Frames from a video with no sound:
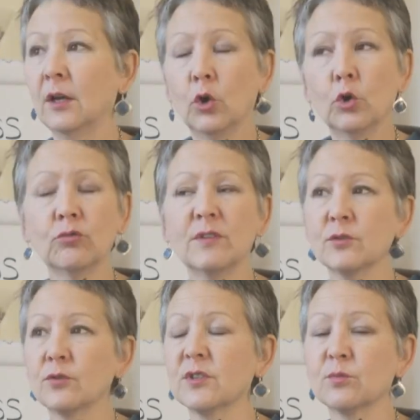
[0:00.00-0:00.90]
all
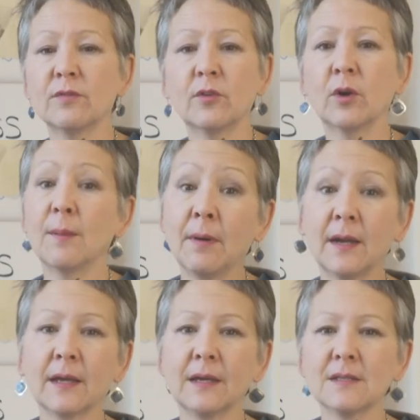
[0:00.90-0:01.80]
resources we've got, in my
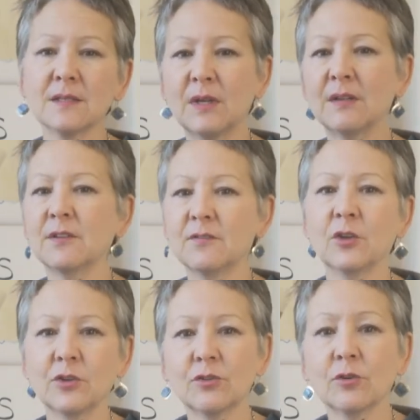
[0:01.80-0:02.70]
case, being a
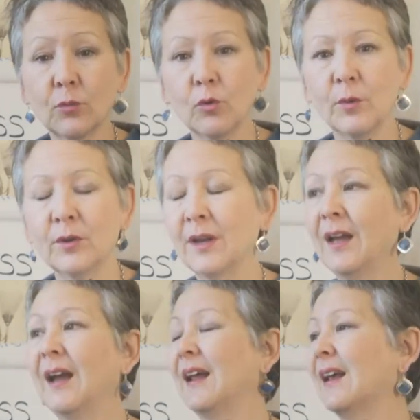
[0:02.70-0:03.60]
50-odd-year-old woman,
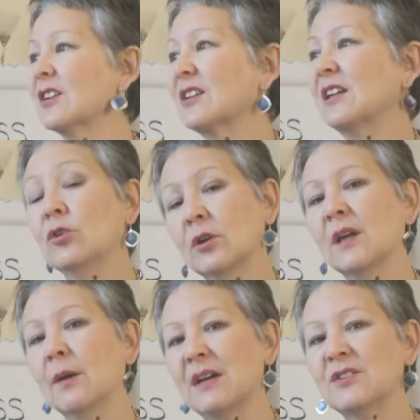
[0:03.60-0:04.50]
and actually look at
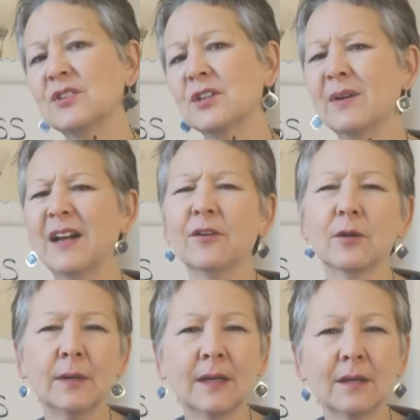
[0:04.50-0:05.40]
that message and go, hang on a
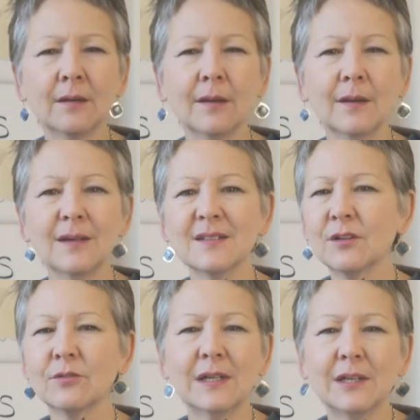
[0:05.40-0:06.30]
minute, is that
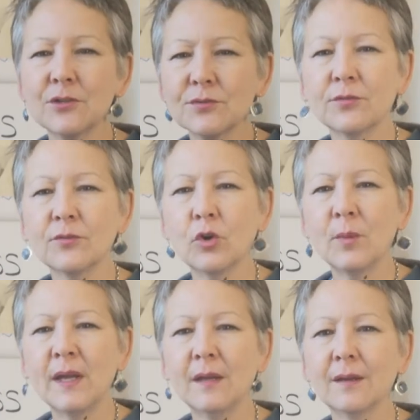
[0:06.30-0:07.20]
really useful for
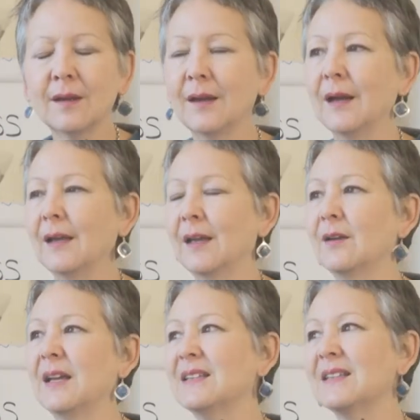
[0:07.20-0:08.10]
me?
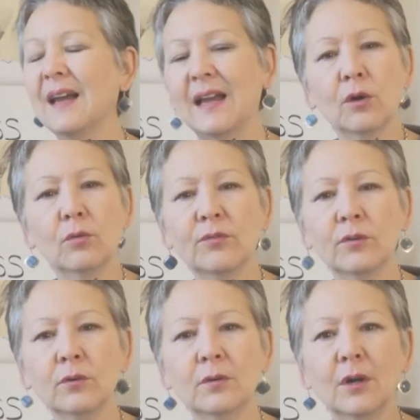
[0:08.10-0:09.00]
Is that
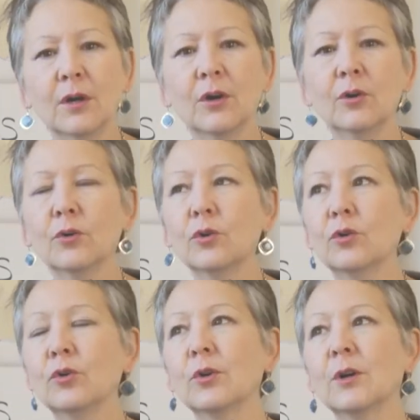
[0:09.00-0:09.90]
helpful?
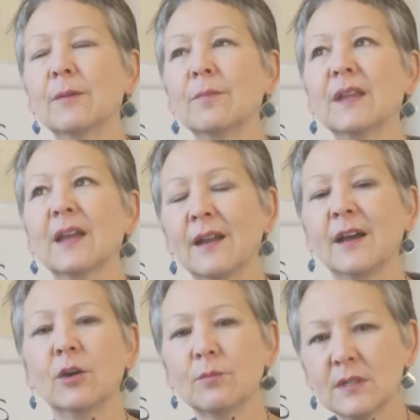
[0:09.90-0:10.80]
Or can
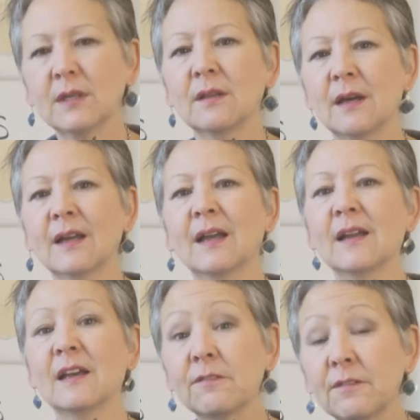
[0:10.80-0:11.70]
I update that? Can
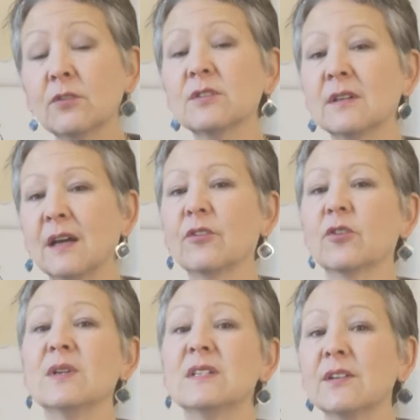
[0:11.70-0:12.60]
I filter that
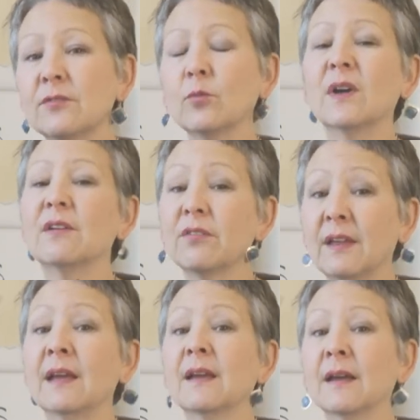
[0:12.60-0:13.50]
through a different way of
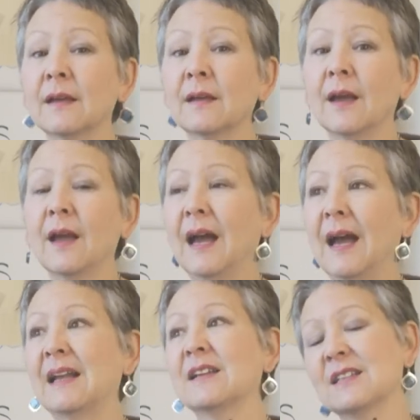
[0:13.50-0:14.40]
thinking
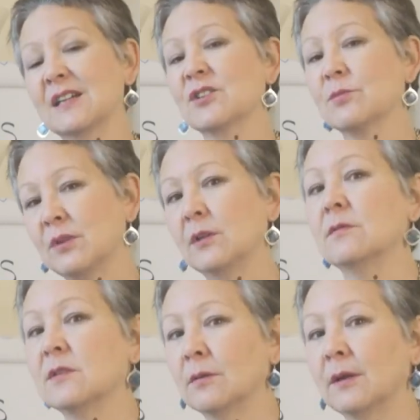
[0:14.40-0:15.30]
and attach something new
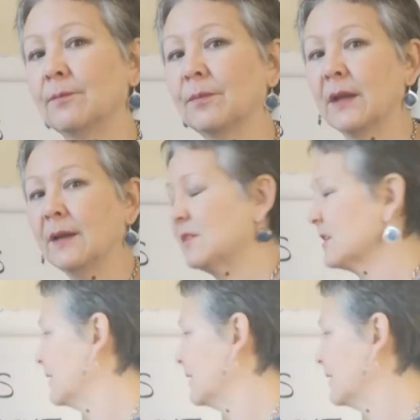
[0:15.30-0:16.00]
to it? Yeah? So